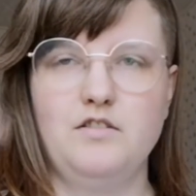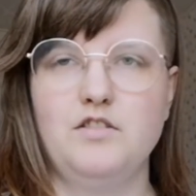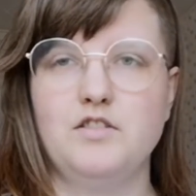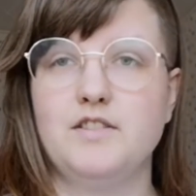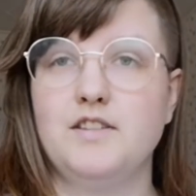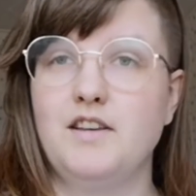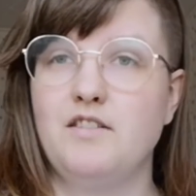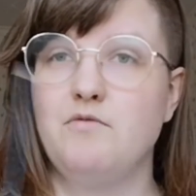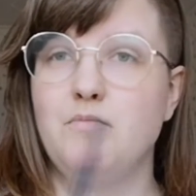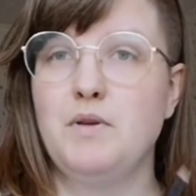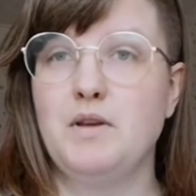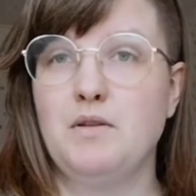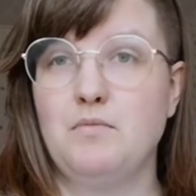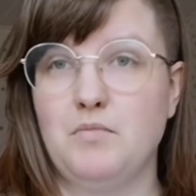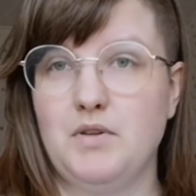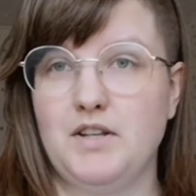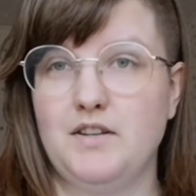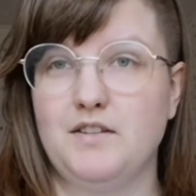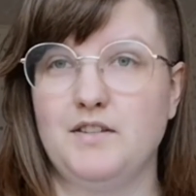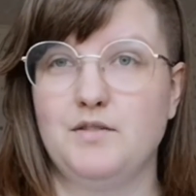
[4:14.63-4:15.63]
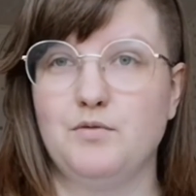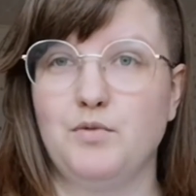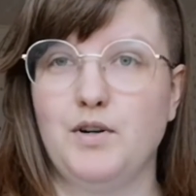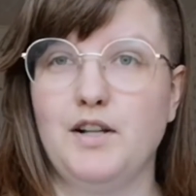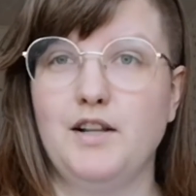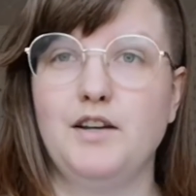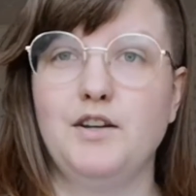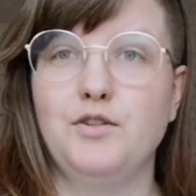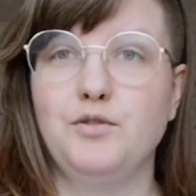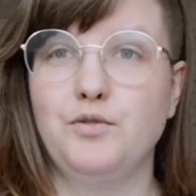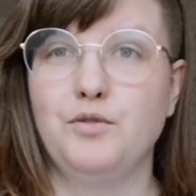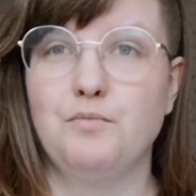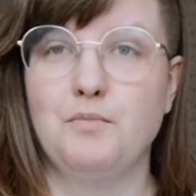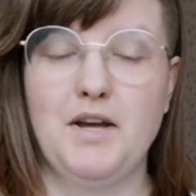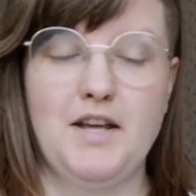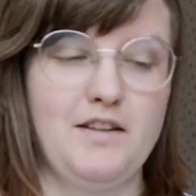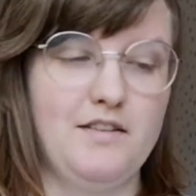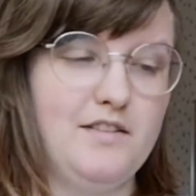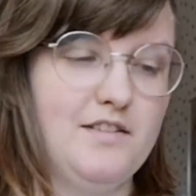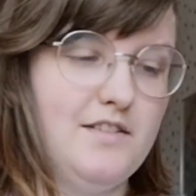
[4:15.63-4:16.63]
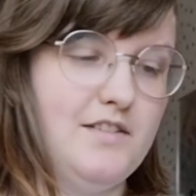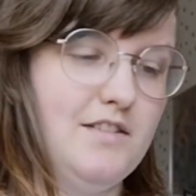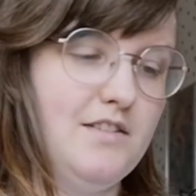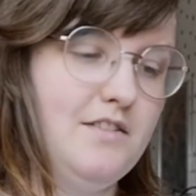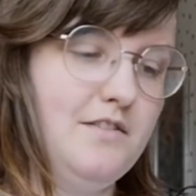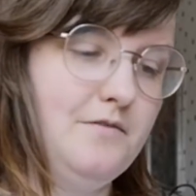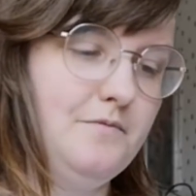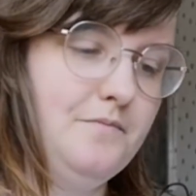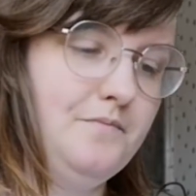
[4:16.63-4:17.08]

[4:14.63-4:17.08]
just give me a minute while I do the maths.